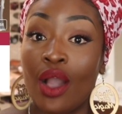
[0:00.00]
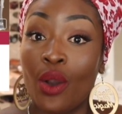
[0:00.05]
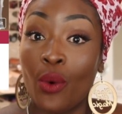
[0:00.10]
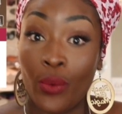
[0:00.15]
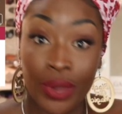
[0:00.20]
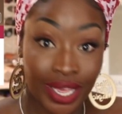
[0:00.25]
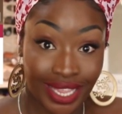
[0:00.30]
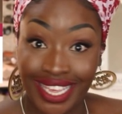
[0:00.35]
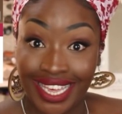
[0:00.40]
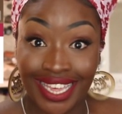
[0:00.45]

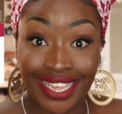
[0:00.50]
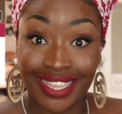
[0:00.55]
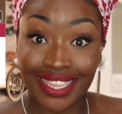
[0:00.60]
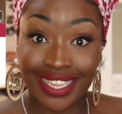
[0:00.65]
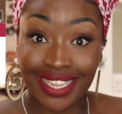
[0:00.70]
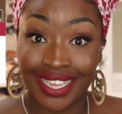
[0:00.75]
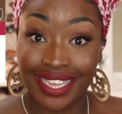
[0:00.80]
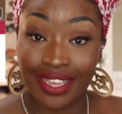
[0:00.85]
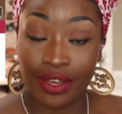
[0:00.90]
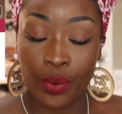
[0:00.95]
We did.
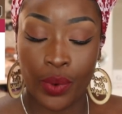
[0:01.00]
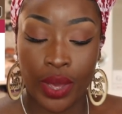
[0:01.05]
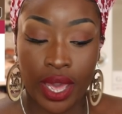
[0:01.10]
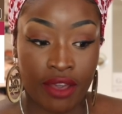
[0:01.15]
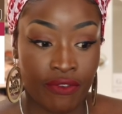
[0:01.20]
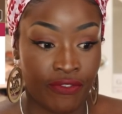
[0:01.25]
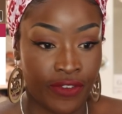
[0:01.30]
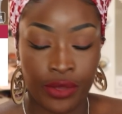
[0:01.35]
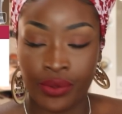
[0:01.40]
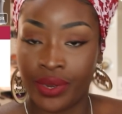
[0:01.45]

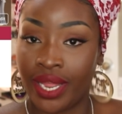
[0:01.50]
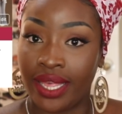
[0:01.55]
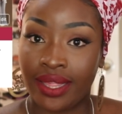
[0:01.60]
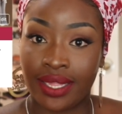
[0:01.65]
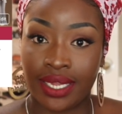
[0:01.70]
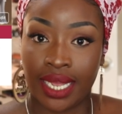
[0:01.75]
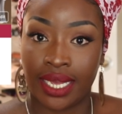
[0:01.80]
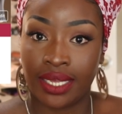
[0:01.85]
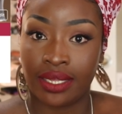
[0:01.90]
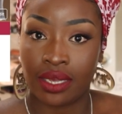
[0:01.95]
A few days
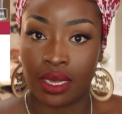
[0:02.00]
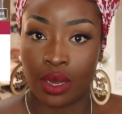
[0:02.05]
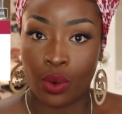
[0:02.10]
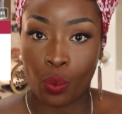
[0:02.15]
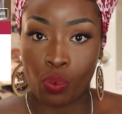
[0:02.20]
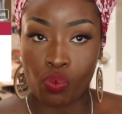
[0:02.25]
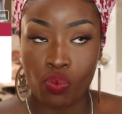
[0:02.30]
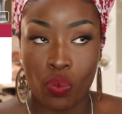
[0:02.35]
later,